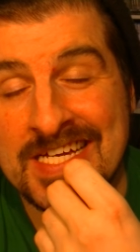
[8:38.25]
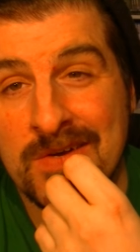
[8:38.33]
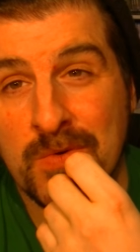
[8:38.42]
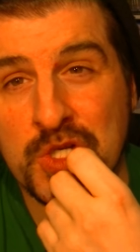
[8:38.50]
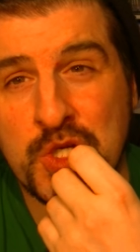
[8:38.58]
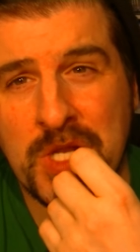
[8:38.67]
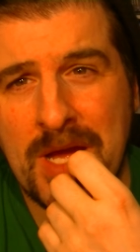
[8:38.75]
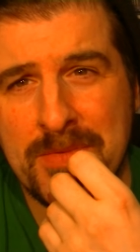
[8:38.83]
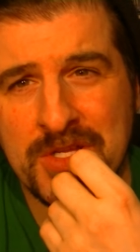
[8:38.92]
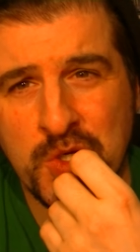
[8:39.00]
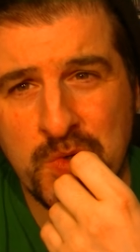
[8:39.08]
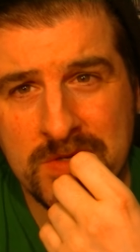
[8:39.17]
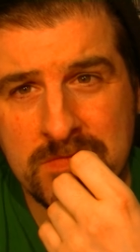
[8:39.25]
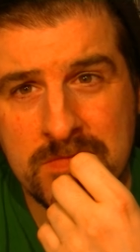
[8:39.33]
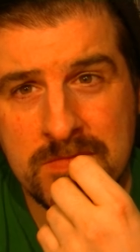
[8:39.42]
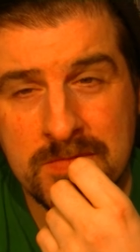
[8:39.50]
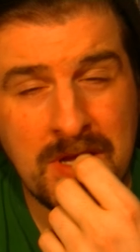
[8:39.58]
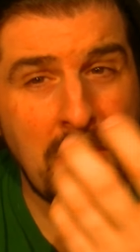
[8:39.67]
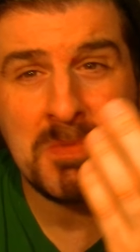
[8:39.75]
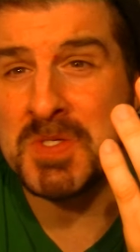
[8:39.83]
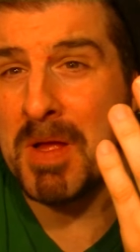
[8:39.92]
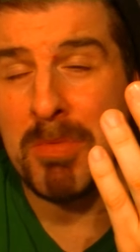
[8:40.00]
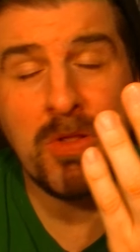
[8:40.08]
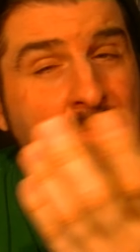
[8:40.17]
What should I be doing? Comments
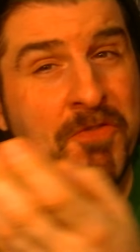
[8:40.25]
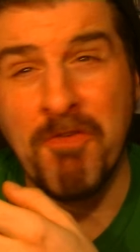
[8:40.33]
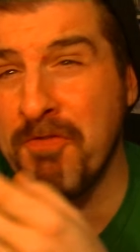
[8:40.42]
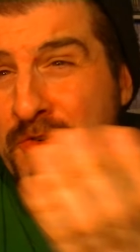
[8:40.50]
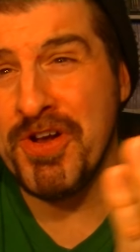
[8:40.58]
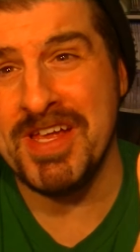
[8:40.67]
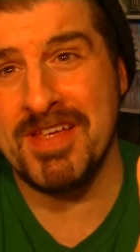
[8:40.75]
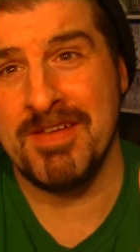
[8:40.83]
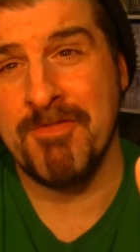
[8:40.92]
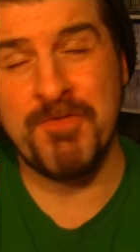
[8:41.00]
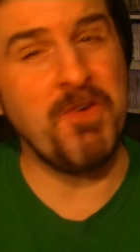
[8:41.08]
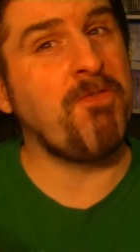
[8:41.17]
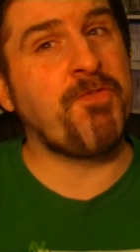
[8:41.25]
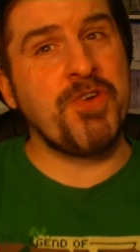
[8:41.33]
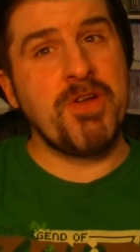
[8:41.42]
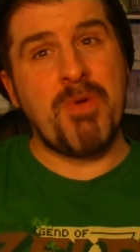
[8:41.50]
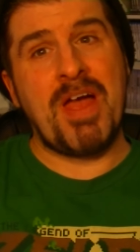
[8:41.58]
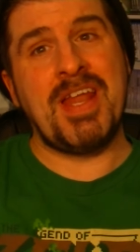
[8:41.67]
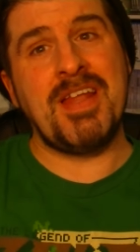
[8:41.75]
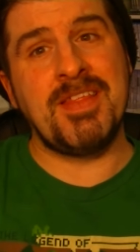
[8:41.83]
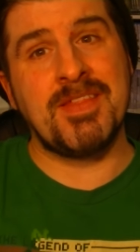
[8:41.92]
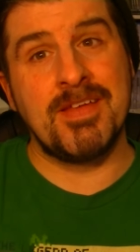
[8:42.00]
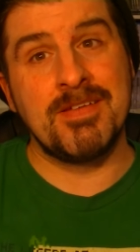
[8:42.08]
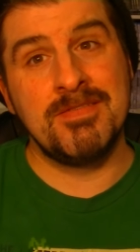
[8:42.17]
down below. Feel free. Feel free. Write
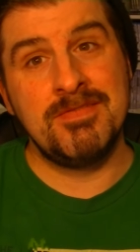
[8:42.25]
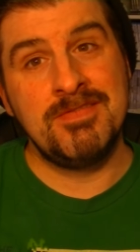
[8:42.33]
anything.